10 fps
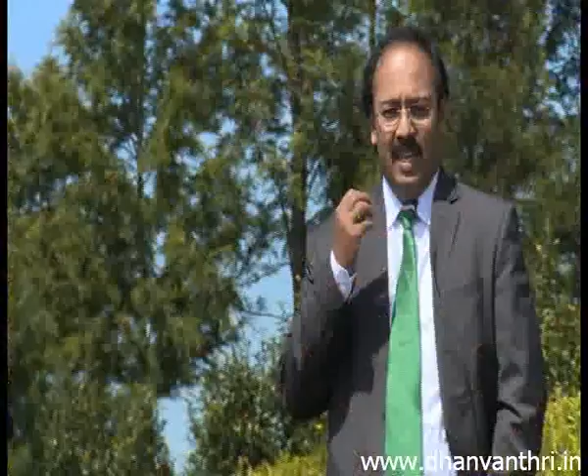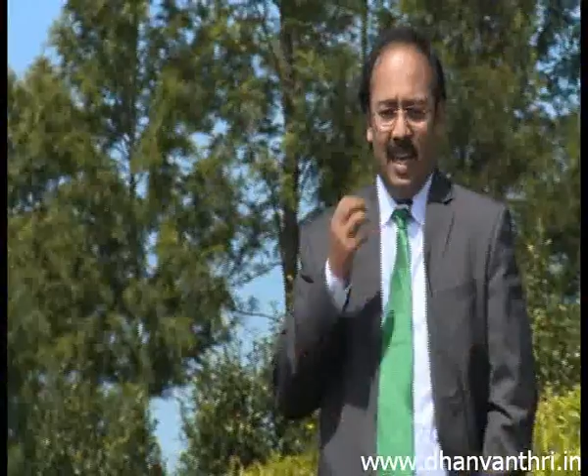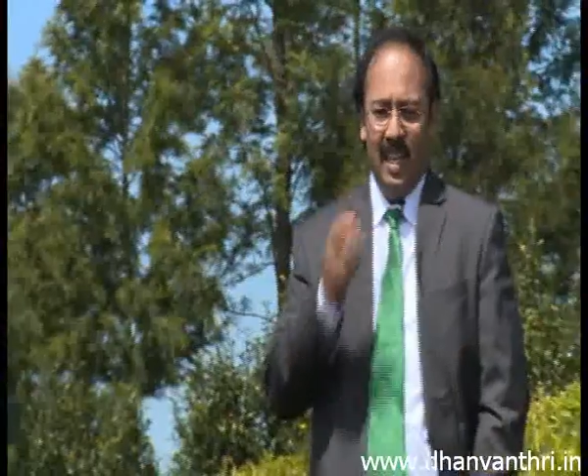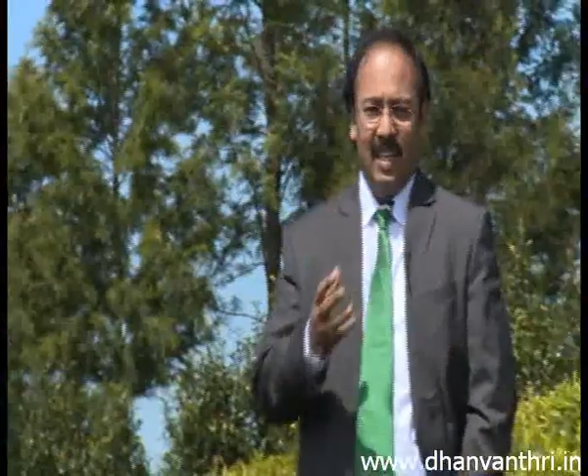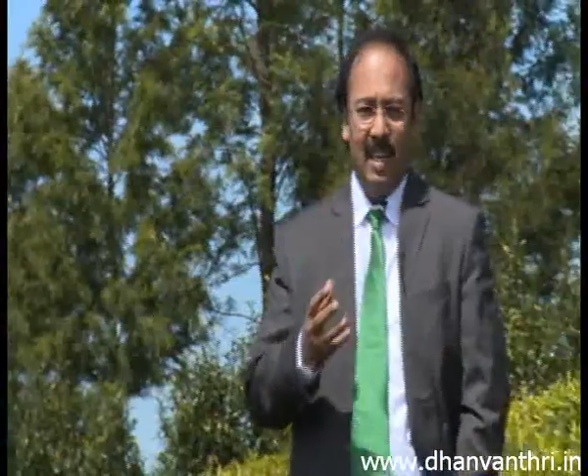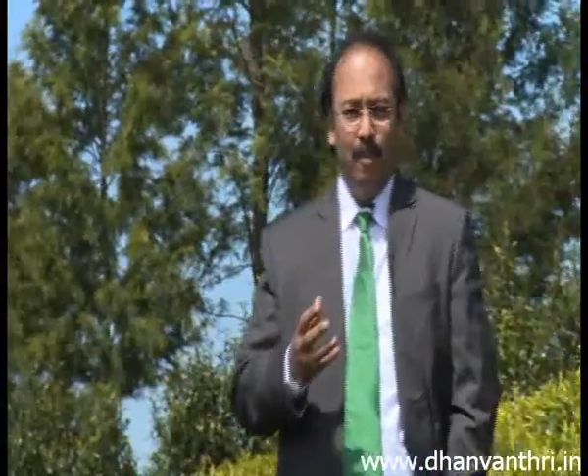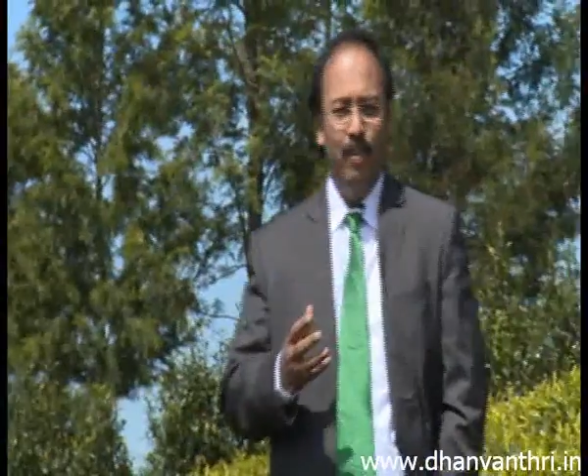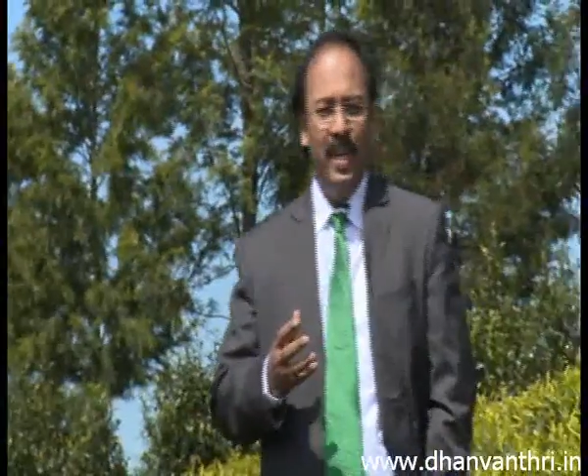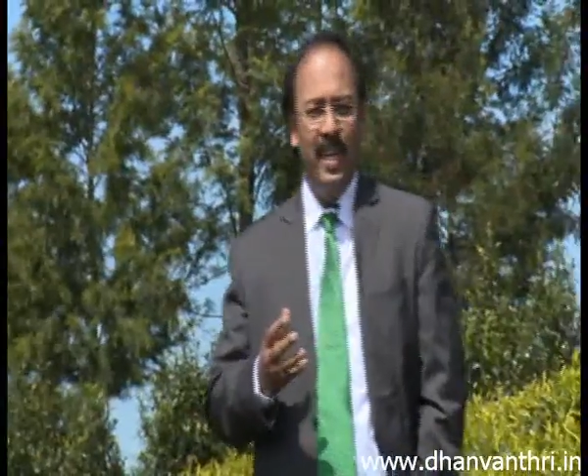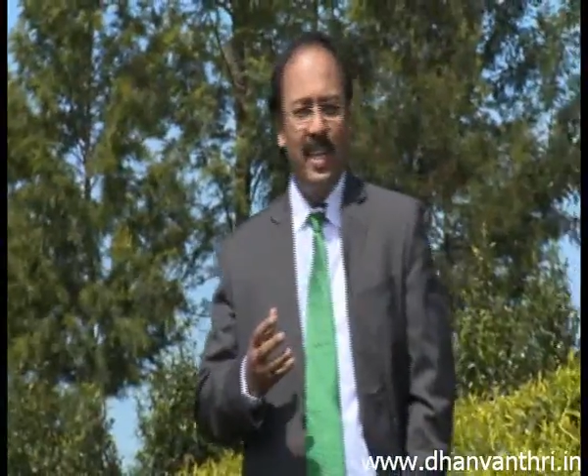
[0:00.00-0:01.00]
and because
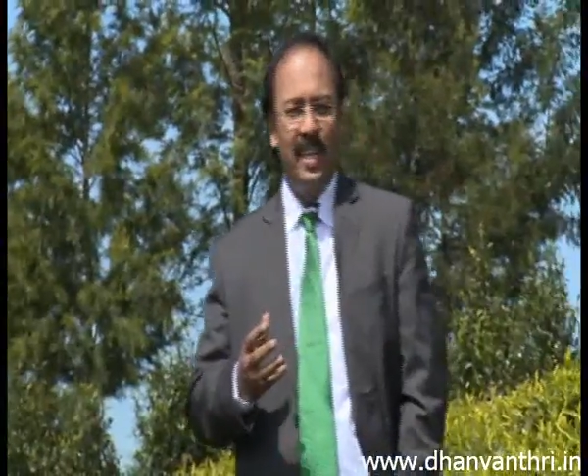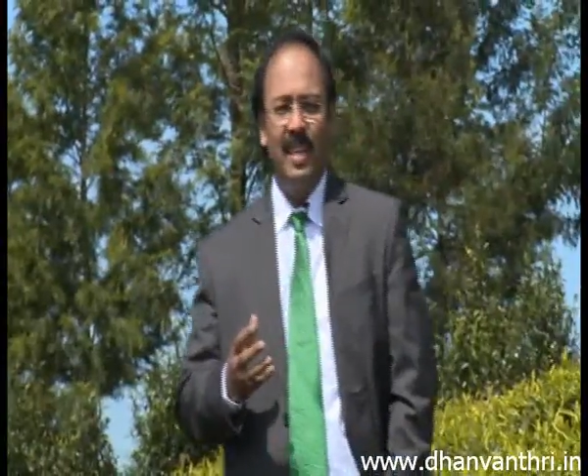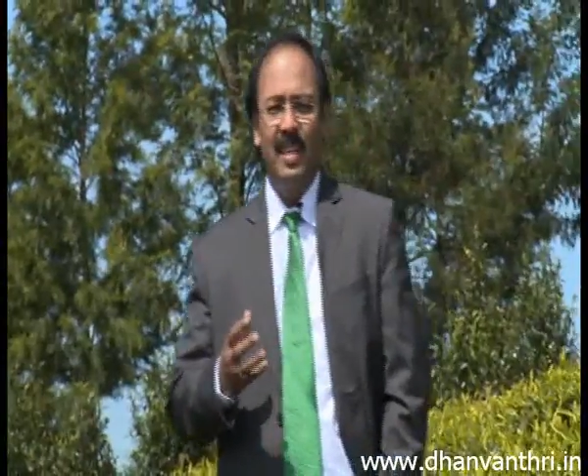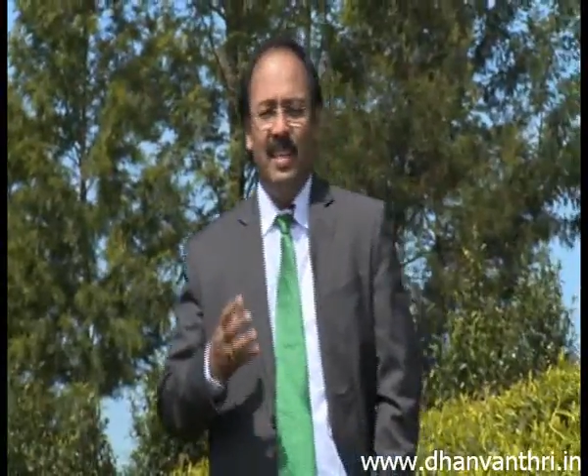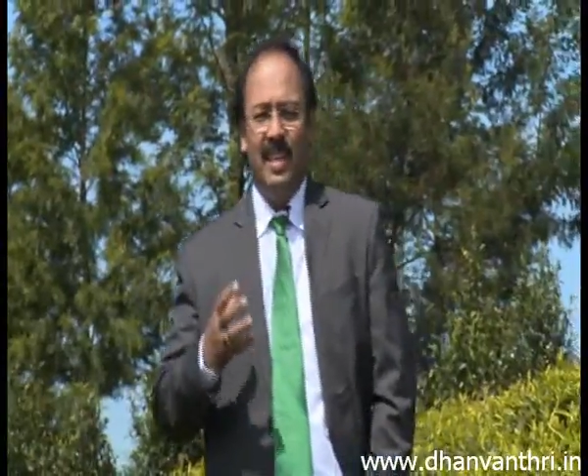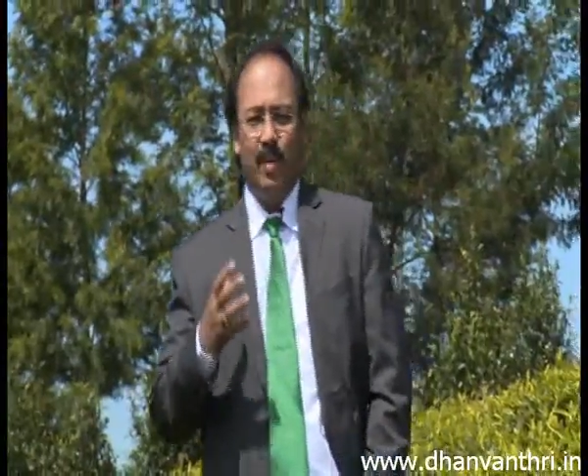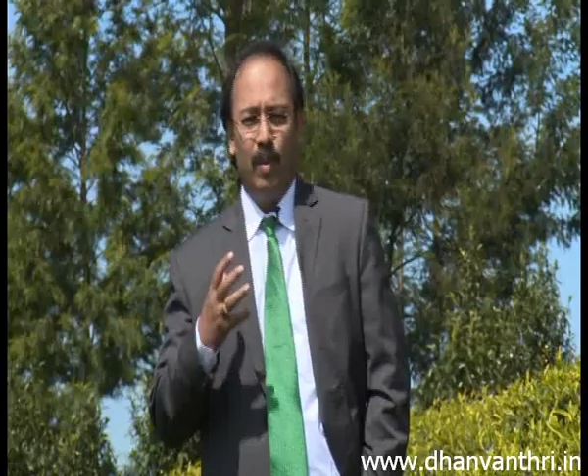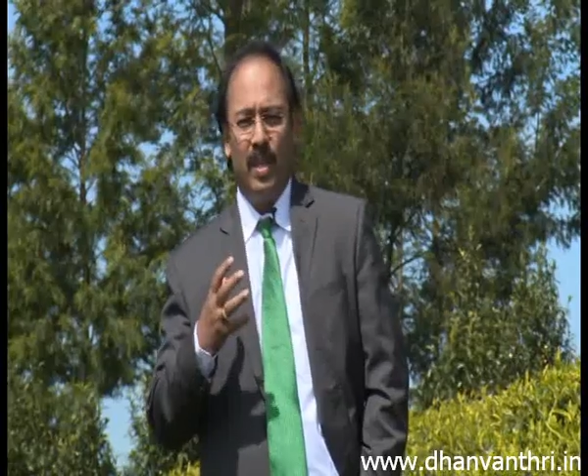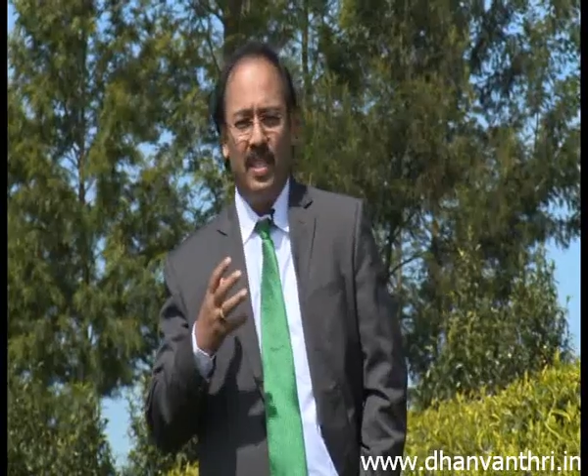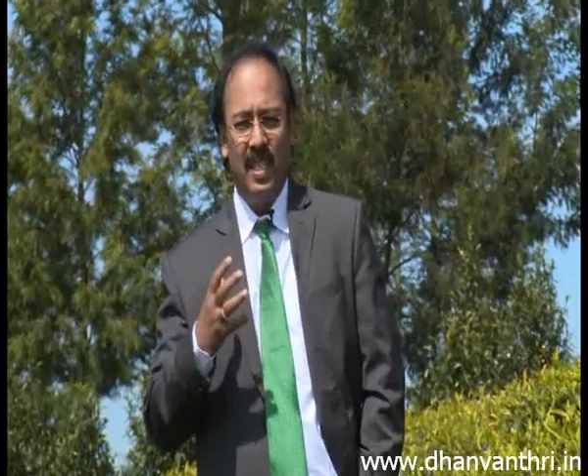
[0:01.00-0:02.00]
of this, it
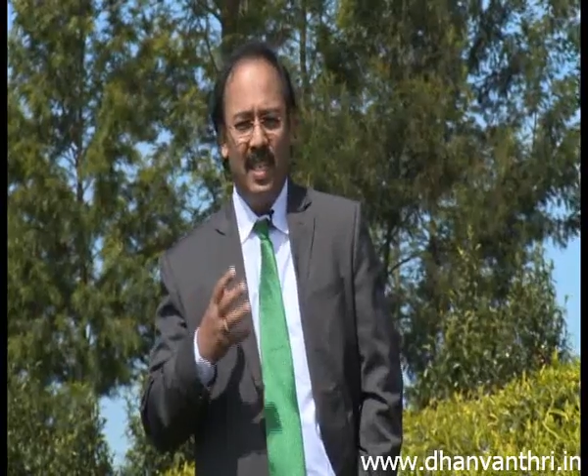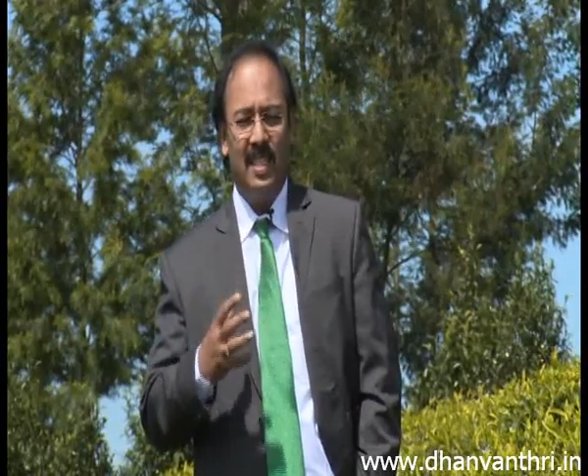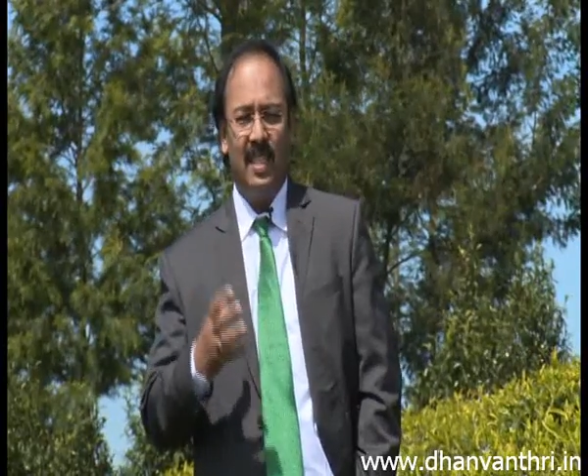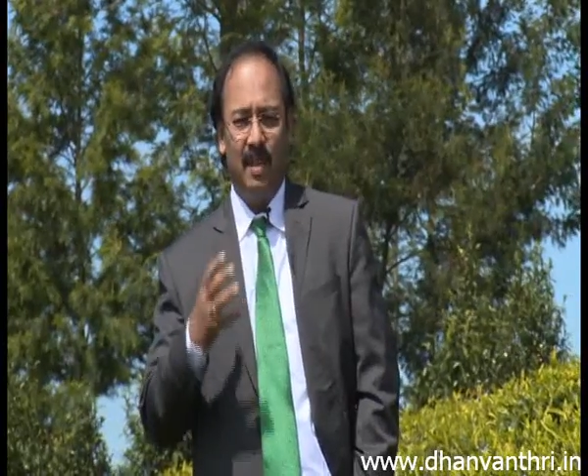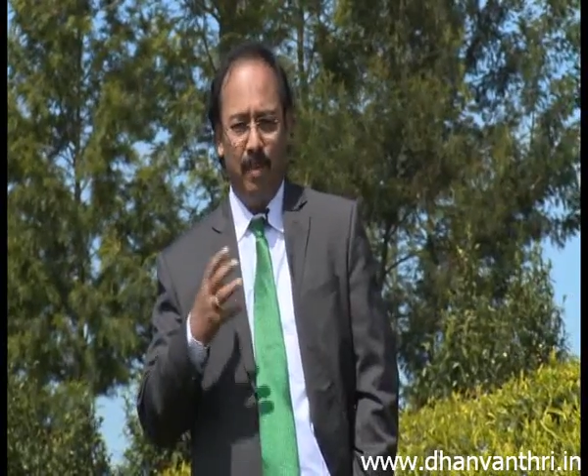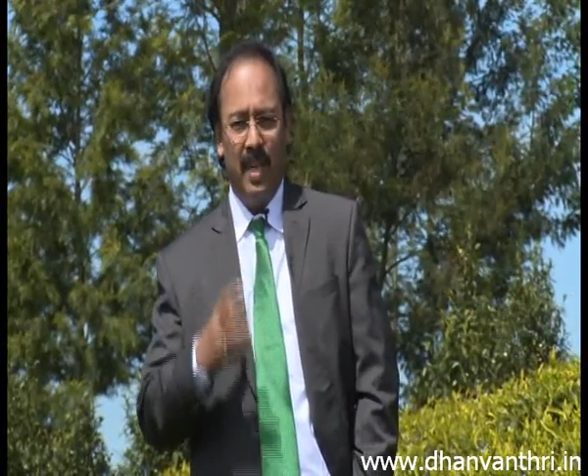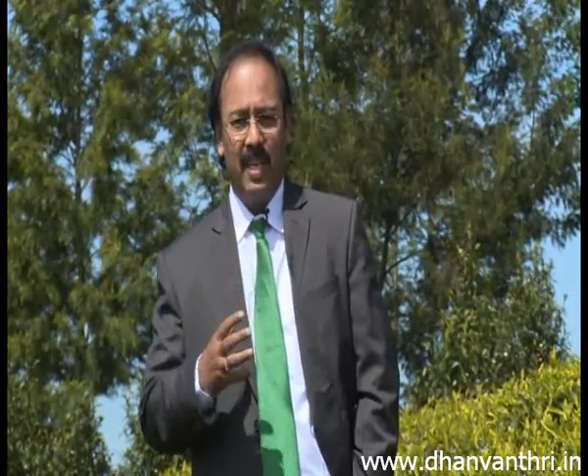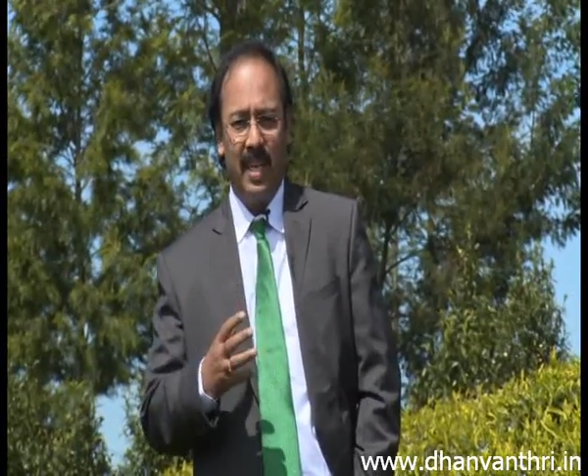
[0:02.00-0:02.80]
affects the digestive